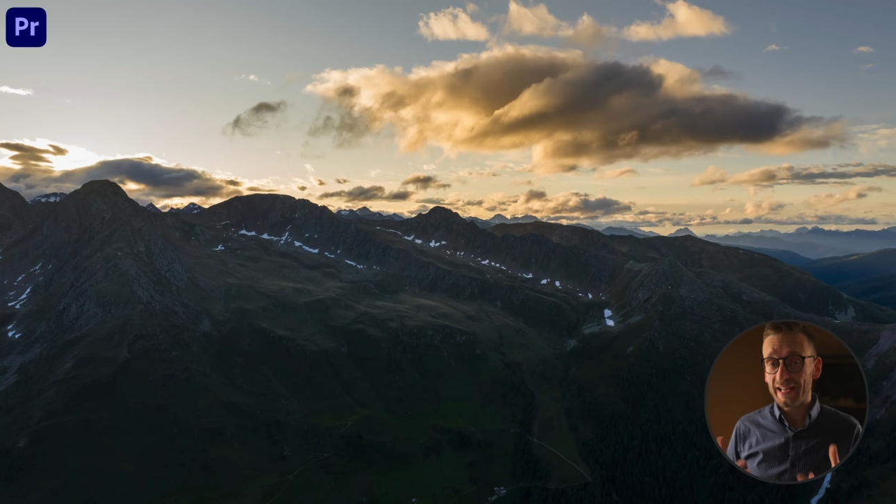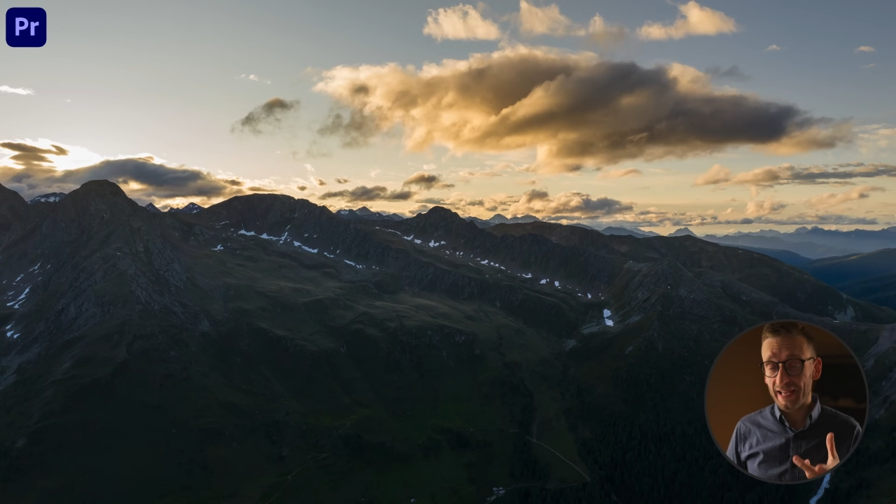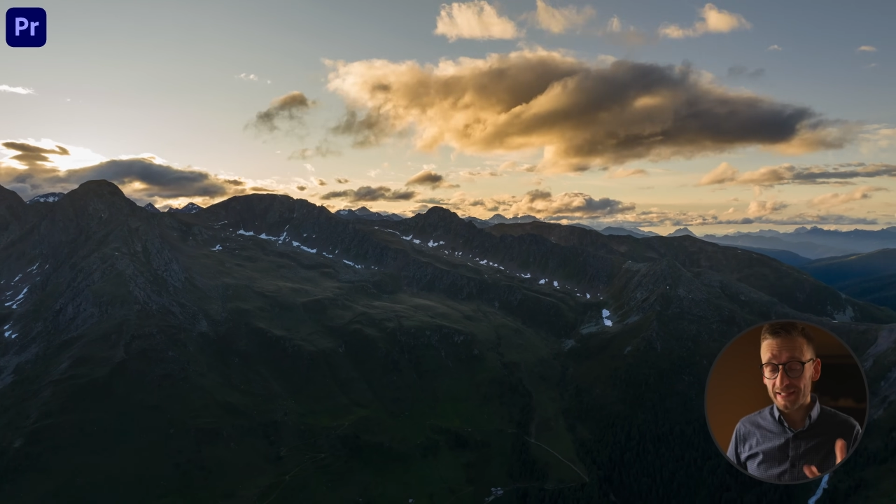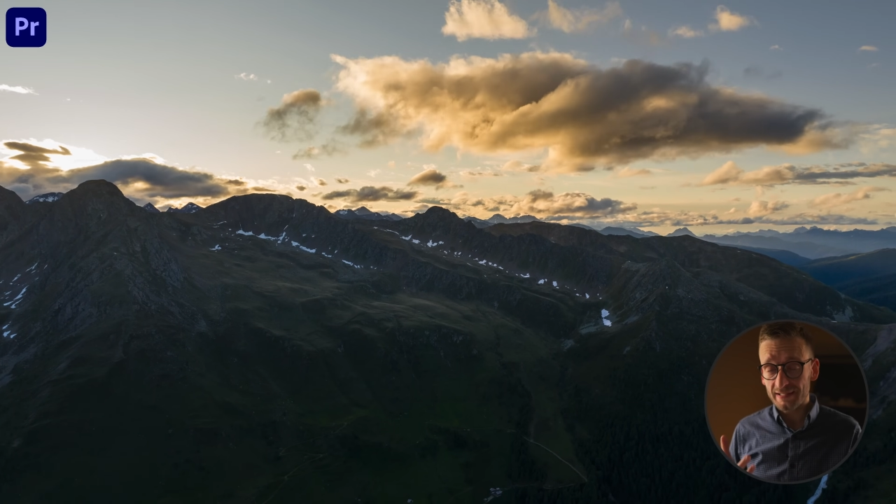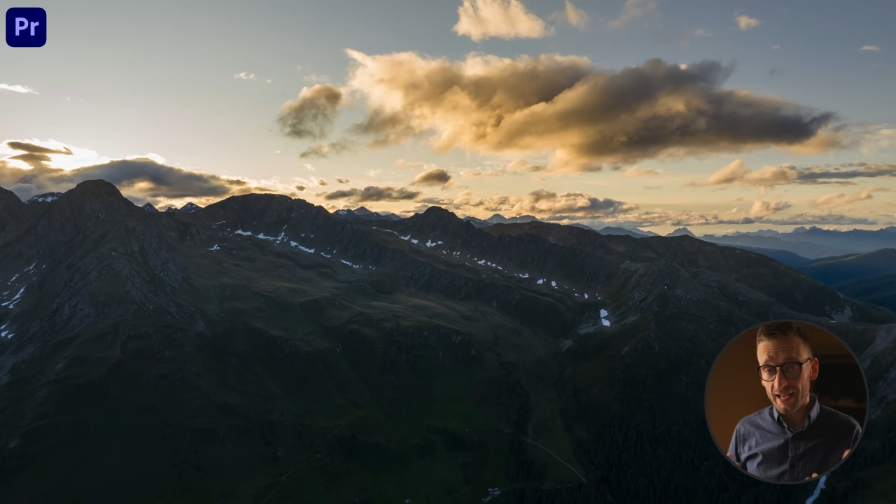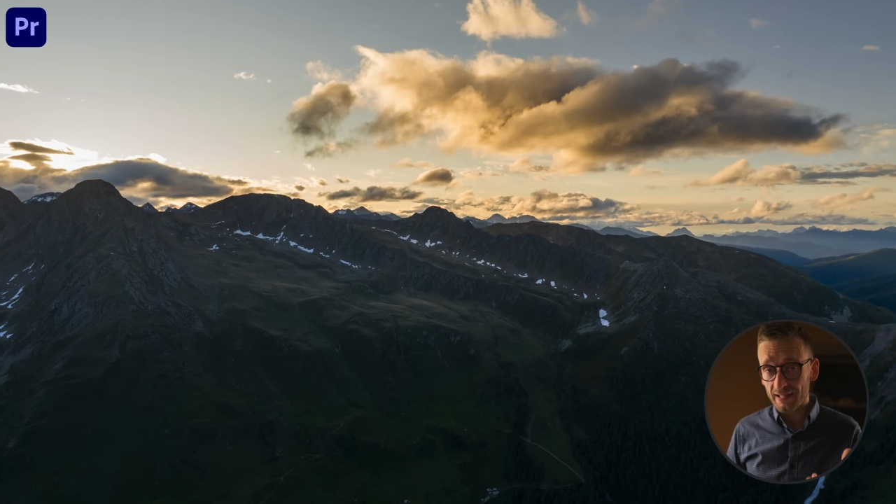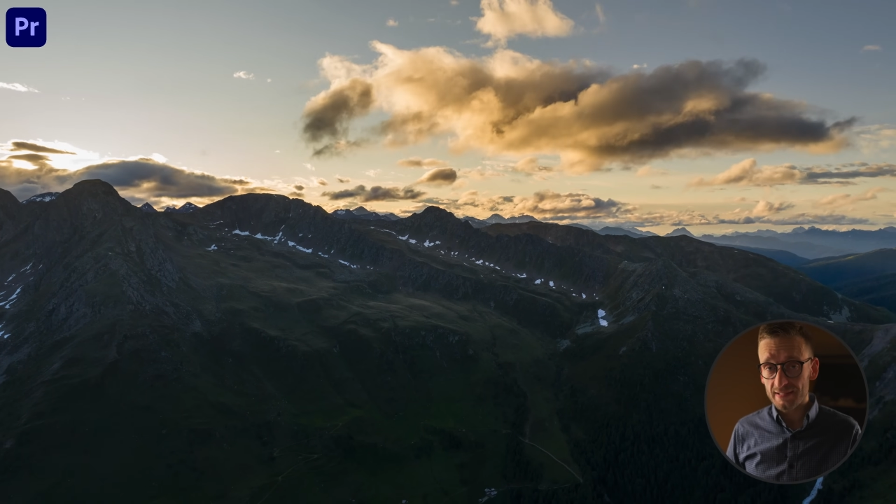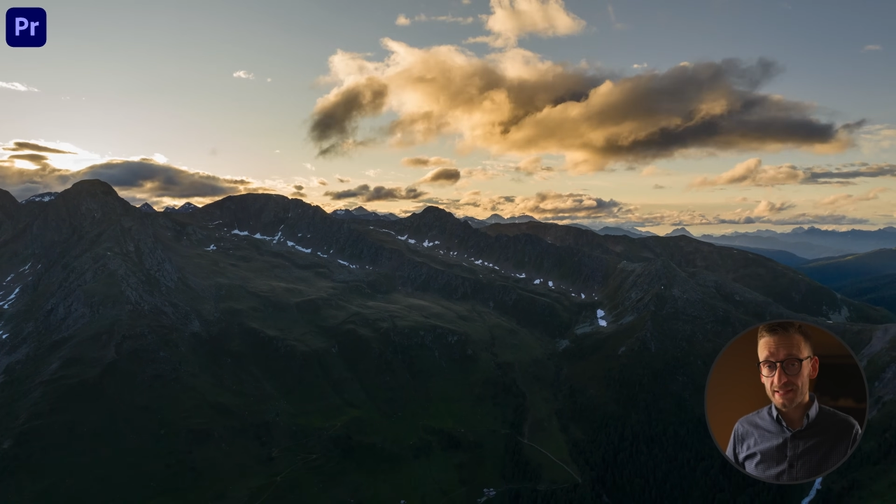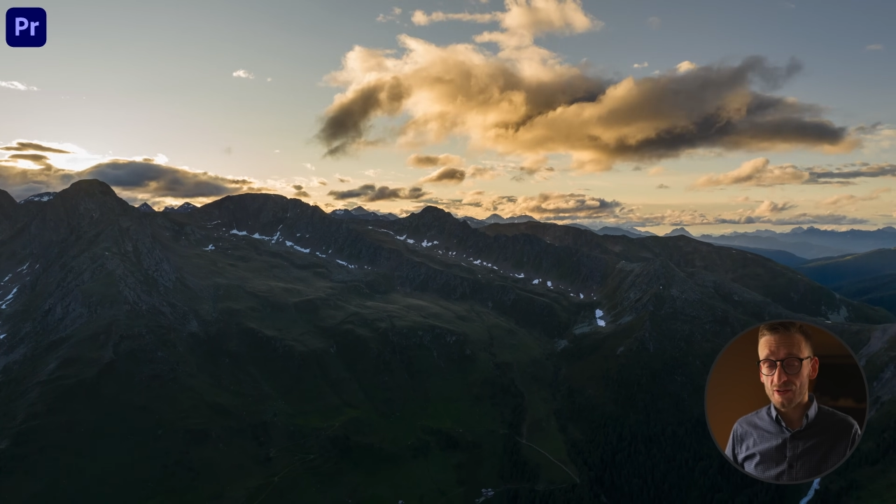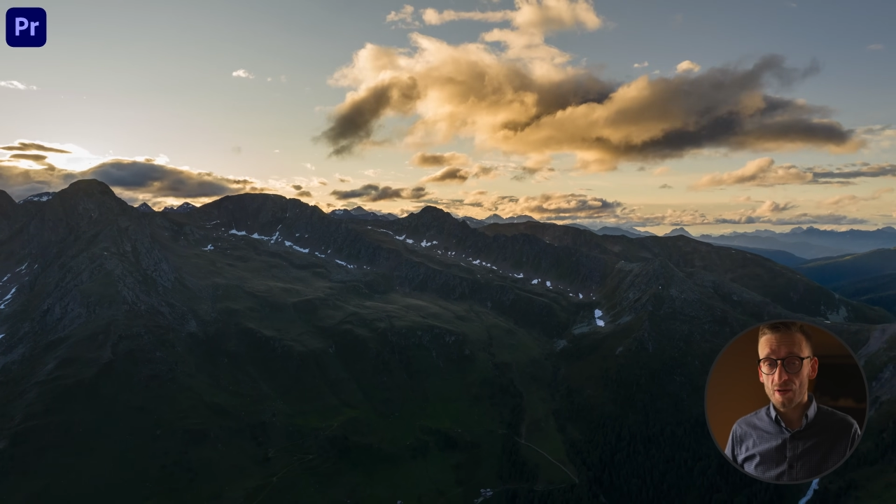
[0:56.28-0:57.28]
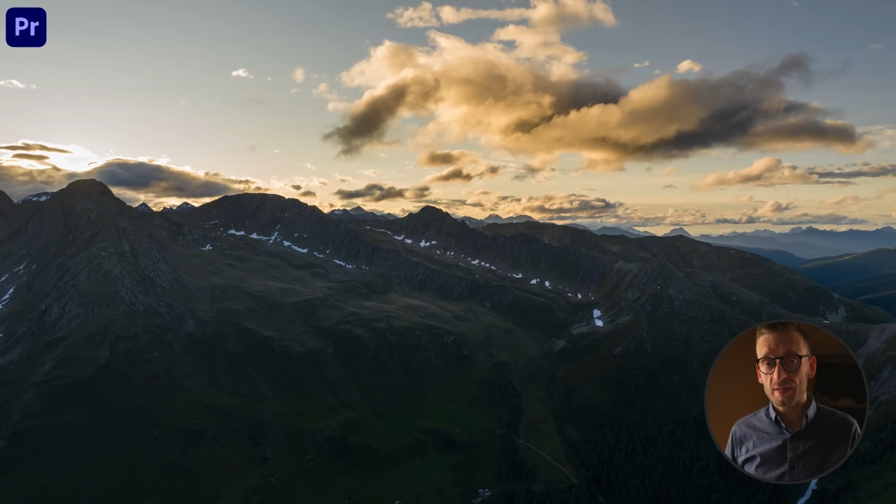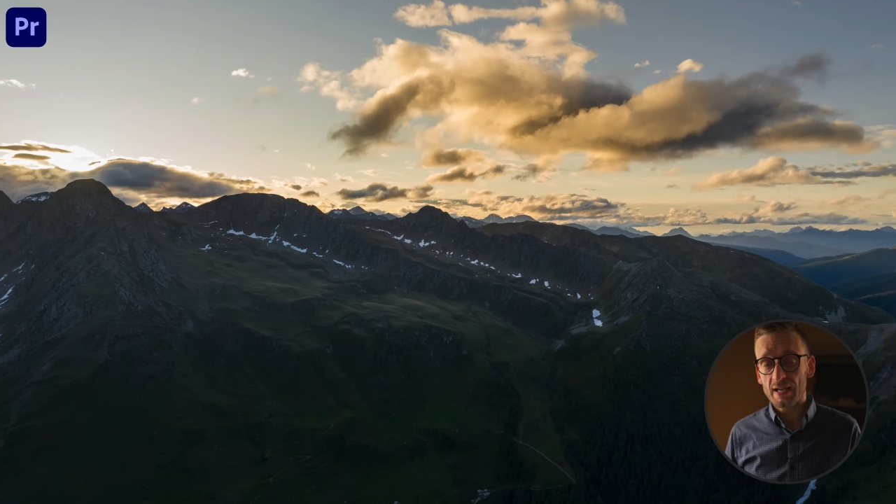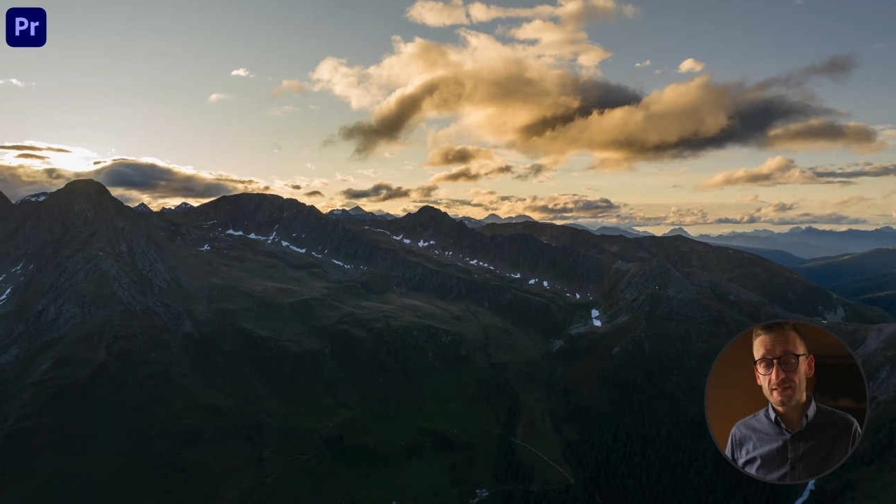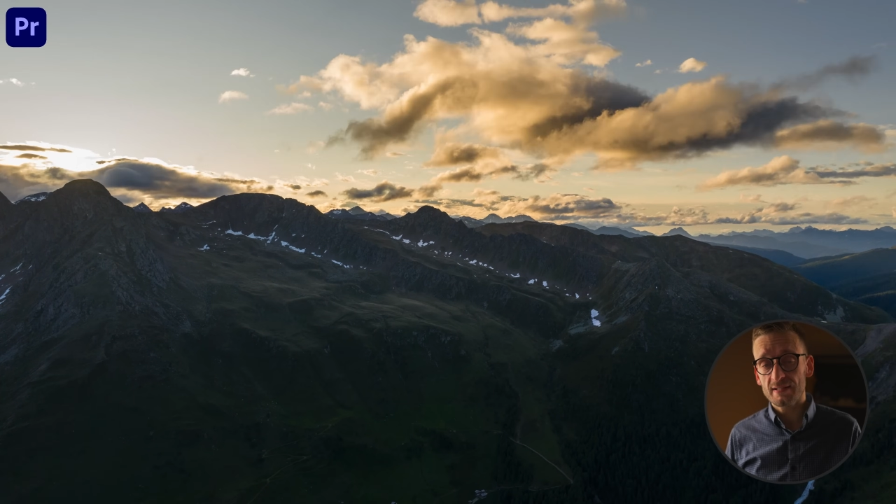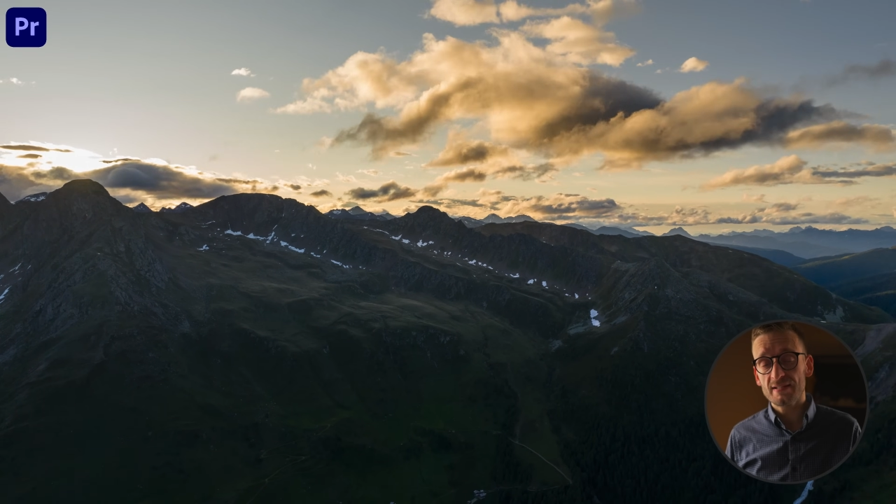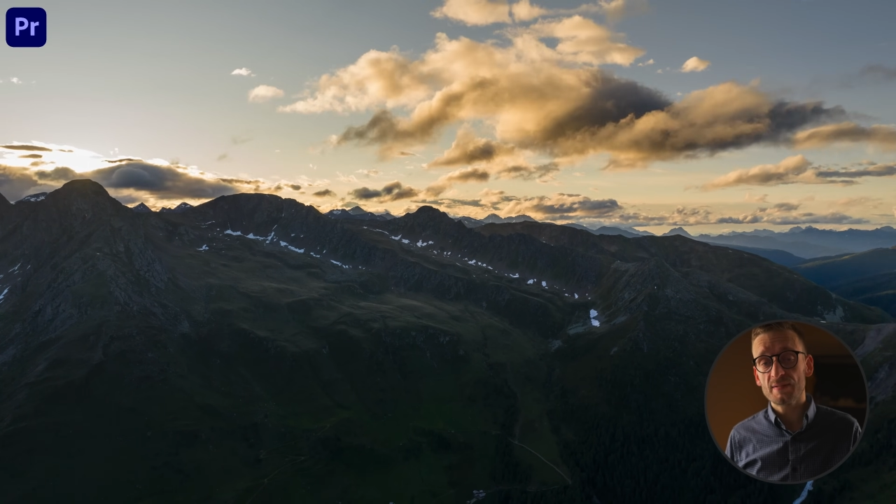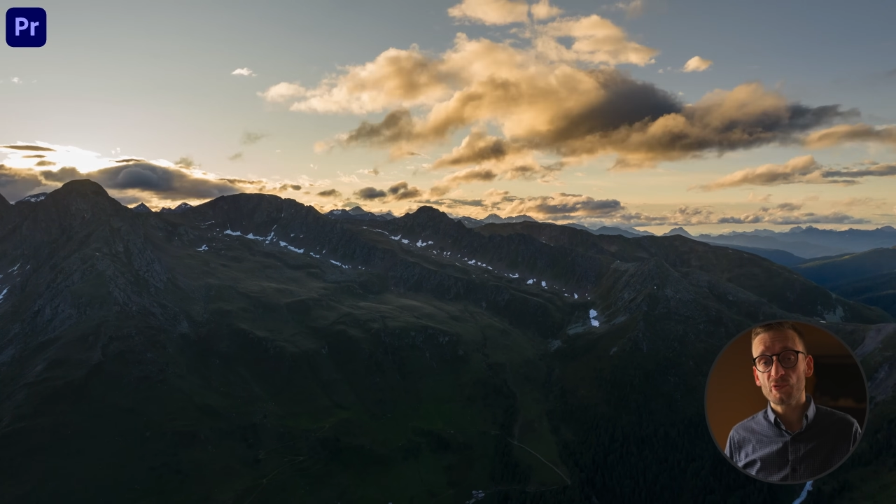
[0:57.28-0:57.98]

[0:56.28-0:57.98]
and it handles the complexities